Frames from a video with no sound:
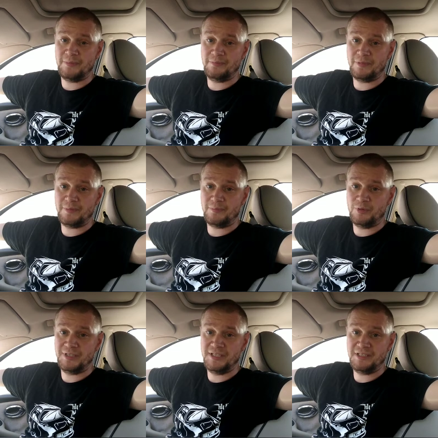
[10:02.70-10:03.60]
bit
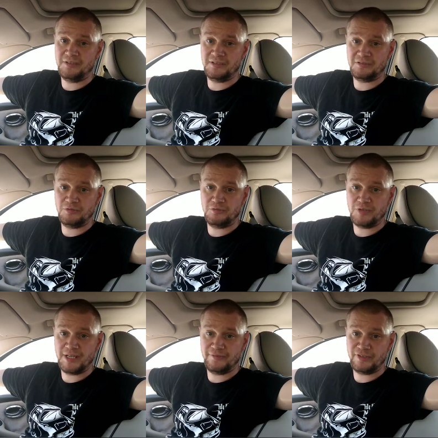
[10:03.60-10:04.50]
more detail on a
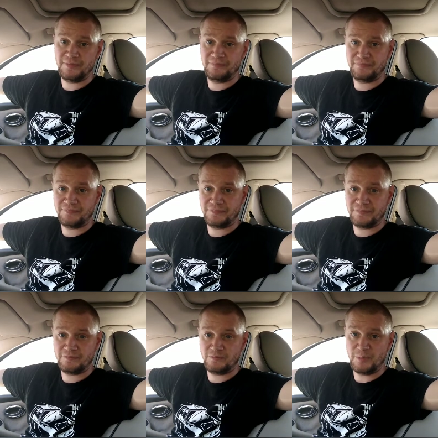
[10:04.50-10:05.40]
screwdriver,
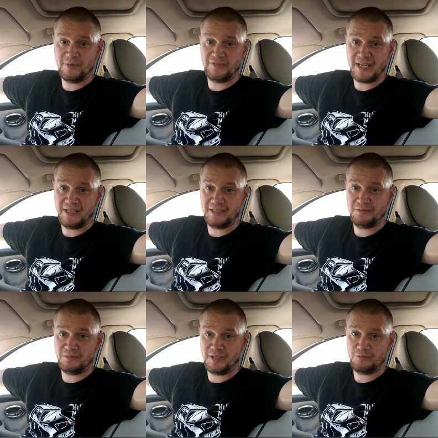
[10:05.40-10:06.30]
removed
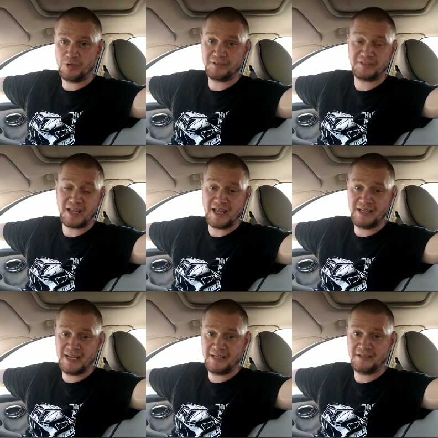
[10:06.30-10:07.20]
any like rust,
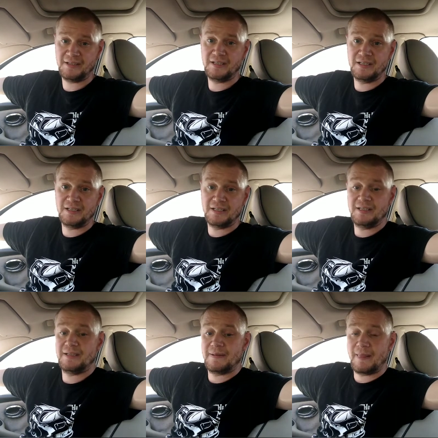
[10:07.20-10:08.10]
and then
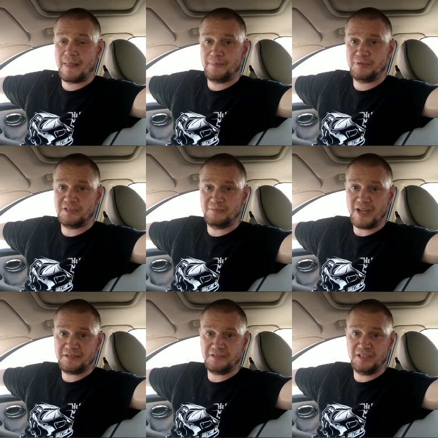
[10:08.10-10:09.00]
put some
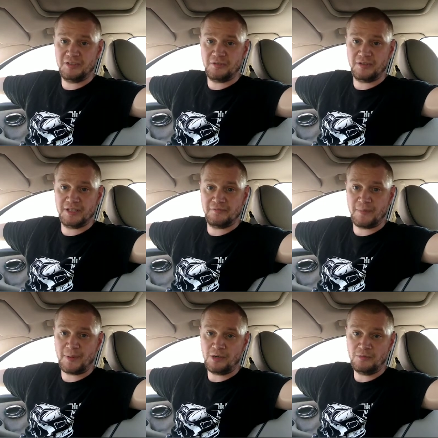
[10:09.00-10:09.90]
Vaseline on
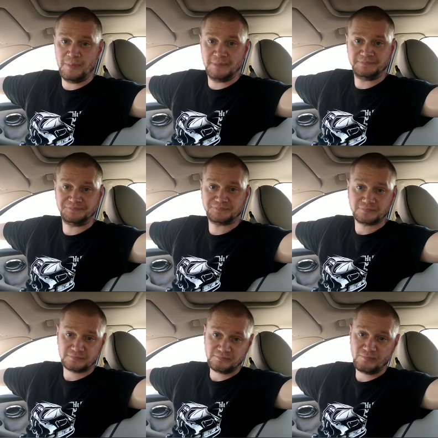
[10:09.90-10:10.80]
the bulb
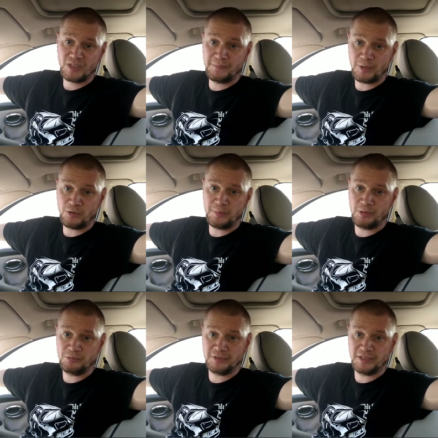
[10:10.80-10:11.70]

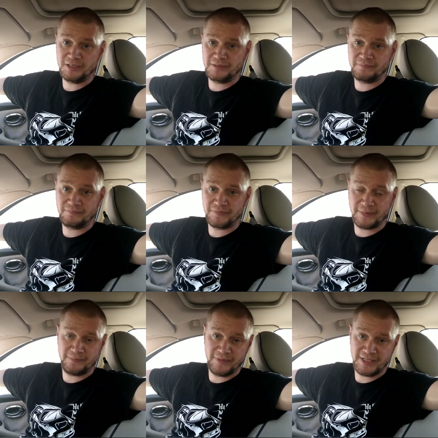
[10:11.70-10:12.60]
holder,
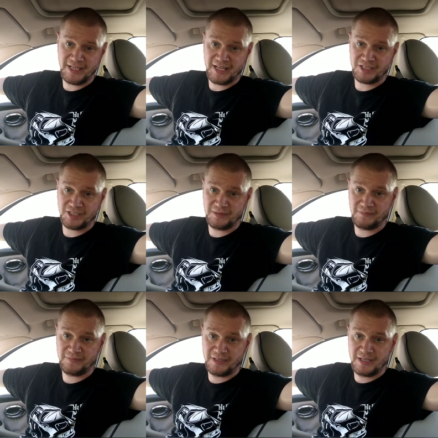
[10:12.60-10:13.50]
the connection